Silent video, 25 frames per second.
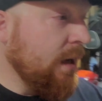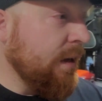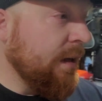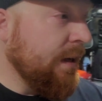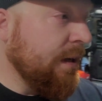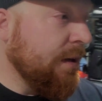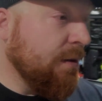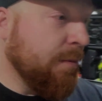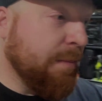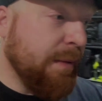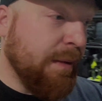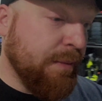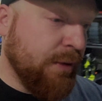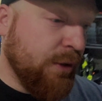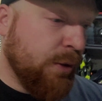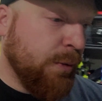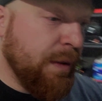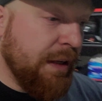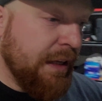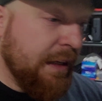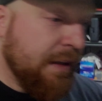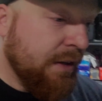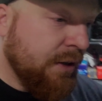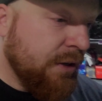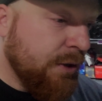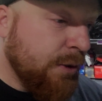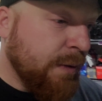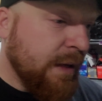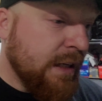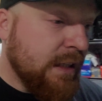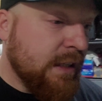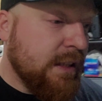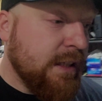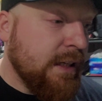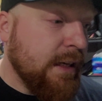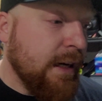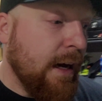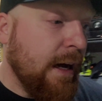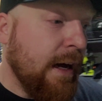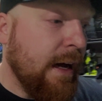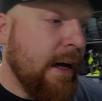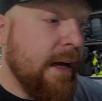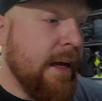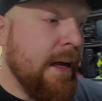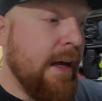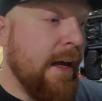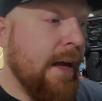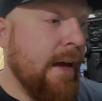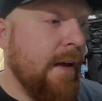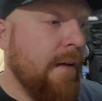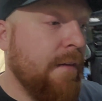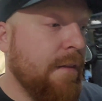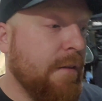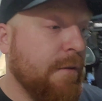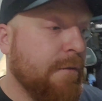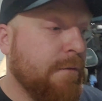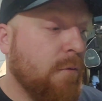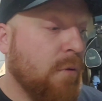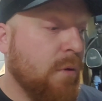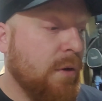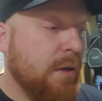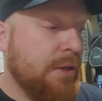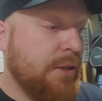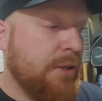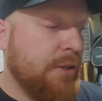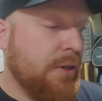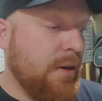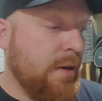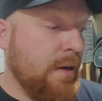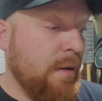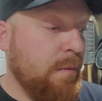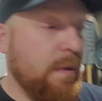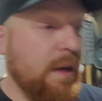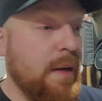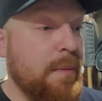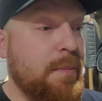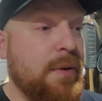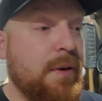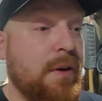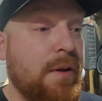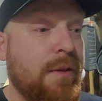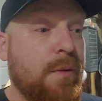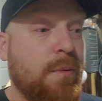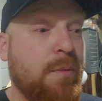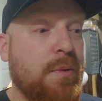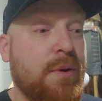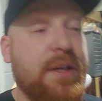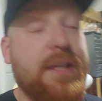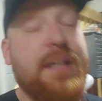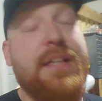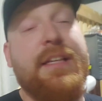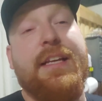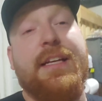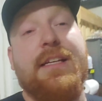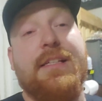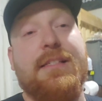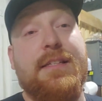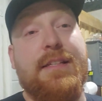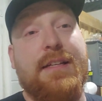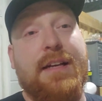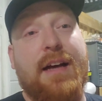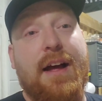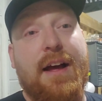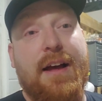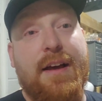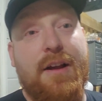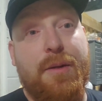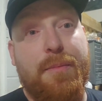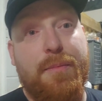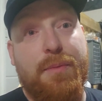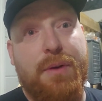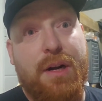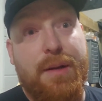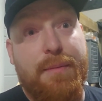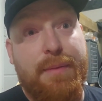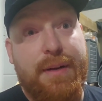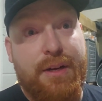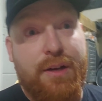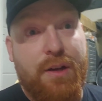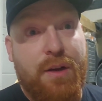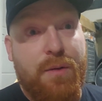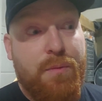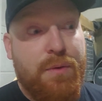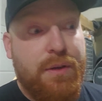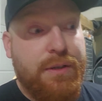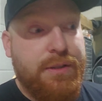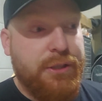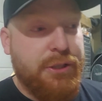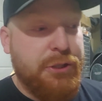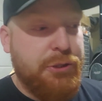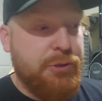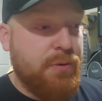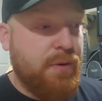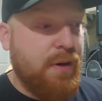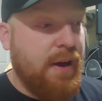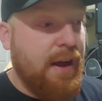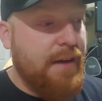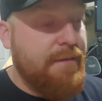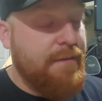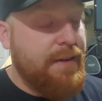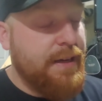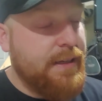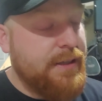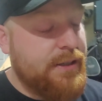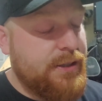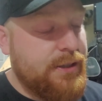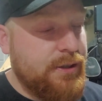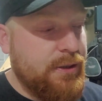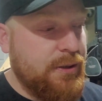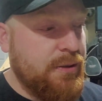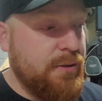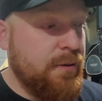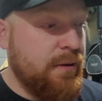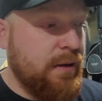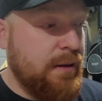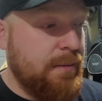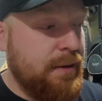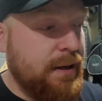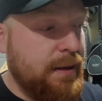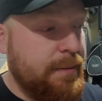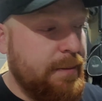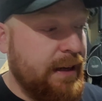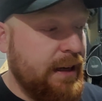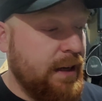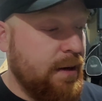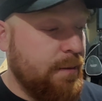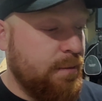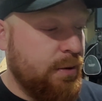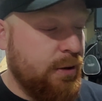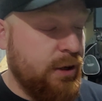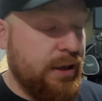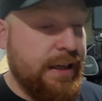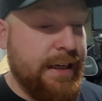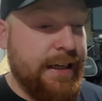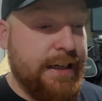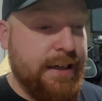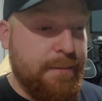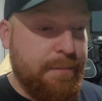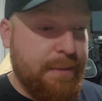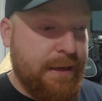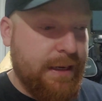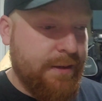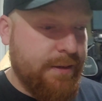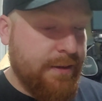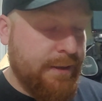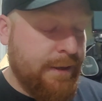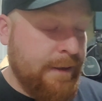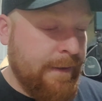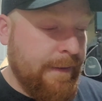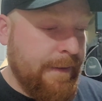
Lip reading: It'll be between the new STi and the Forester, and when I put all the work in the STi, I'll probably not want to drive it. So I'm gonna be in a predicament.